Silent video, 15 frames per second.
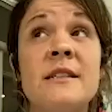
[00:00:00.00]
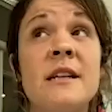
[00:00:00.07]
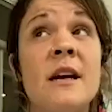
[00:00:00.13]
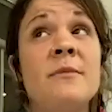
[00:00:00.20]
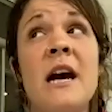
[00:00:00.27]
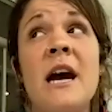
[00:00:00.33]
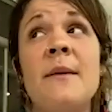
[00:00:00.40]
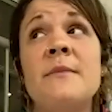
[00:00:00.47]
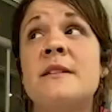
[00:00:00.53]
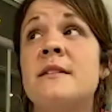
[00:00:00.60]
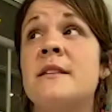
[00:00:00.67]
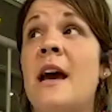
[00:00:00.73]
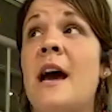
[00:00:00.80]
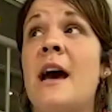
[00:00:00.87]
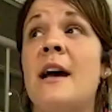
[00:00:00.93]
sometimes,
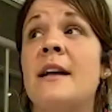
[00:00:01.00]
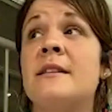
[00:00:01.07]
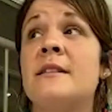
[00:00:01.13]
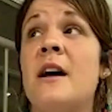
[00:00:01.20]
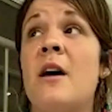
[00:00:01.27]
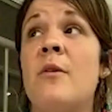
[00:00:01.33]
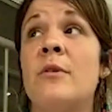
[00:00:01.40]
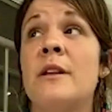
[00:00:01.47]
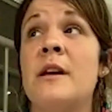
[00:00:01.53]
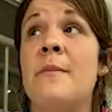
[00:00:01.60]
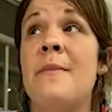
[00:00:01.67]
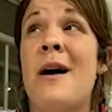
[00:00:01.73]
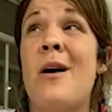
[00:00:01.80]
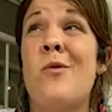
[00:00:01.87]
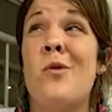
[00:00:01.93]
it's not really
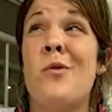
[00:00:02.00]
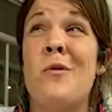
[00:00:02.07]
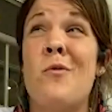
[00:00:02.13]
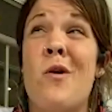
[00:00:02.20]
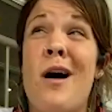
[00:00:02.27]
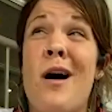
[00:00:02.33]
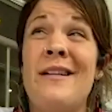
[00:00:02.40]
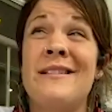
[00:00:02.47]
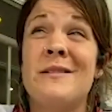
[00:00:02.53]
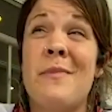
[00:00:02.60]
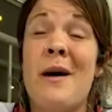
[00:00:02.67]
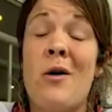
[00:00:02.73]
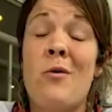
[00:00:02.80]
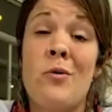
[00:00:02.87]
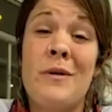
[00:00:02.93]
about what we want. It's
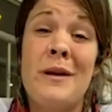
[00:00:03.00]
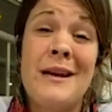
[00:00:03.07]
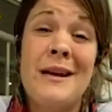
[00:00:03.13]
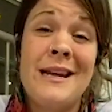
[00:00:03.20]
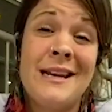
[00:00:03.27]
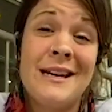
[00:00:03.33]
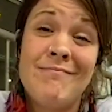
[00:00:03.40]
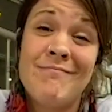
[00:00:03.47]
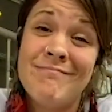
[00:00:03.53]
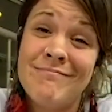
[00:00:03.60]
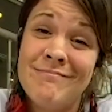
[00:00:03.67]
about what we need.